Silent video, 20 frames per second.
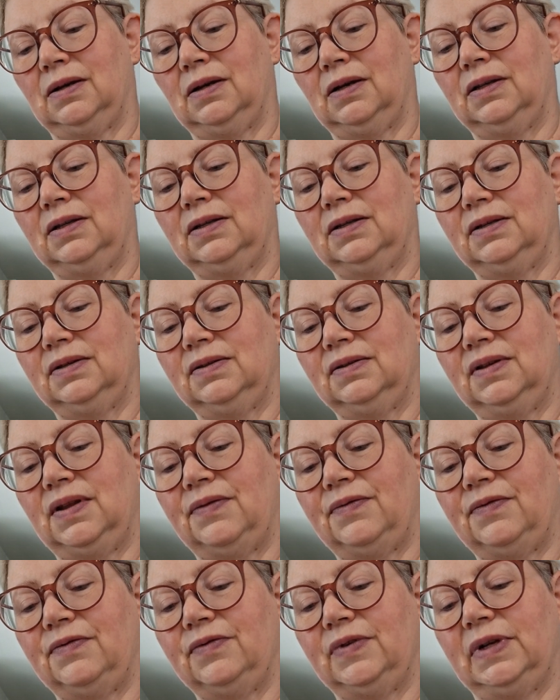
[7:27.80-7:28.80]
I've
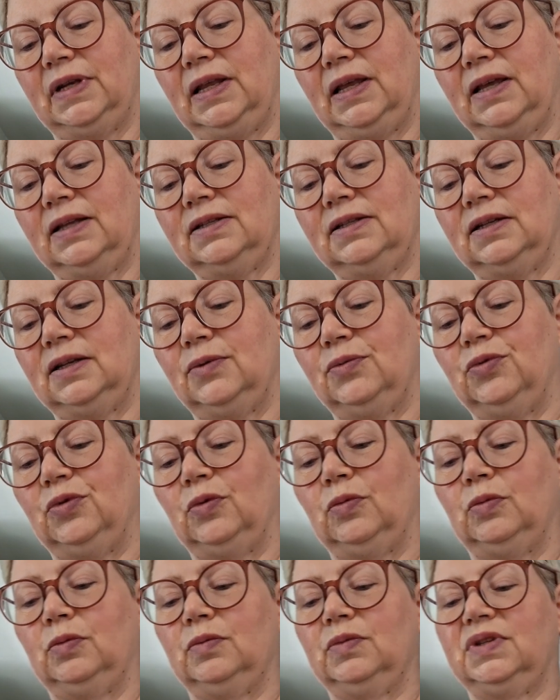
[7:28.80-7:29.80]
never really had any
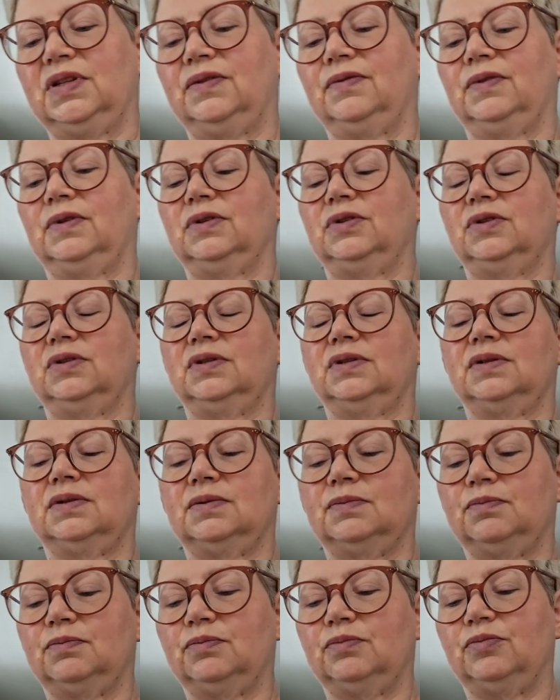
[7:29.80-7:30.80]
problems if I just
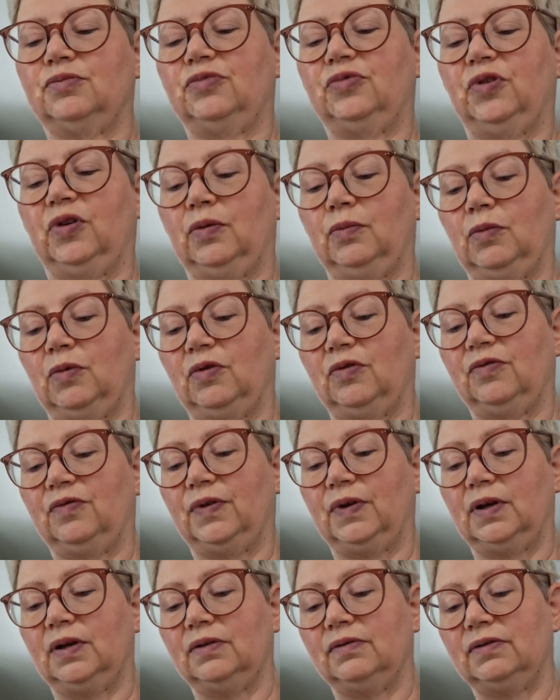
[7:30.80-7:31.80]
prick my
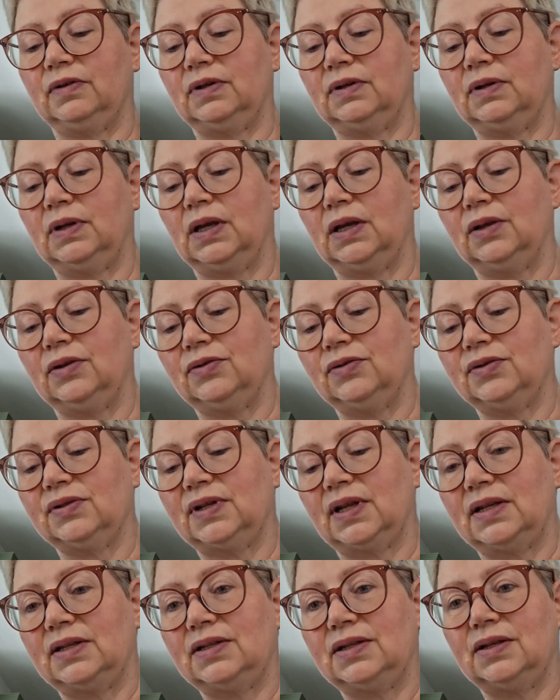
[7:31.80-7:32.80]
finger. I just
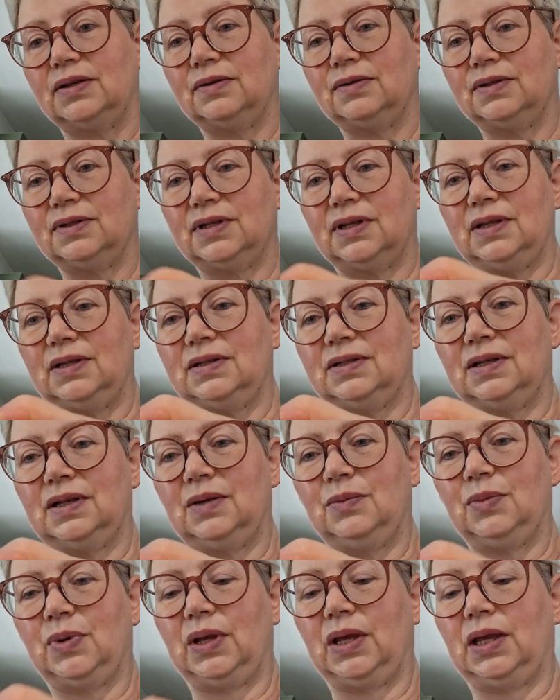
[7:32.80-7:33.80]
tend to use
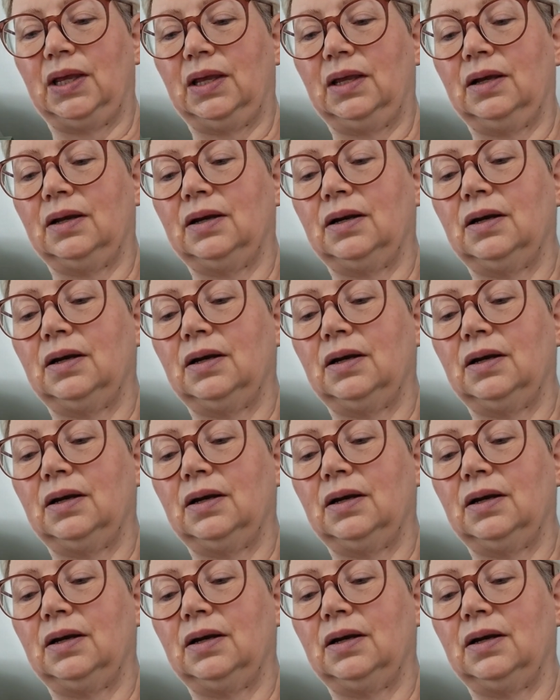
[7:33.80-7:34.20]
TCP.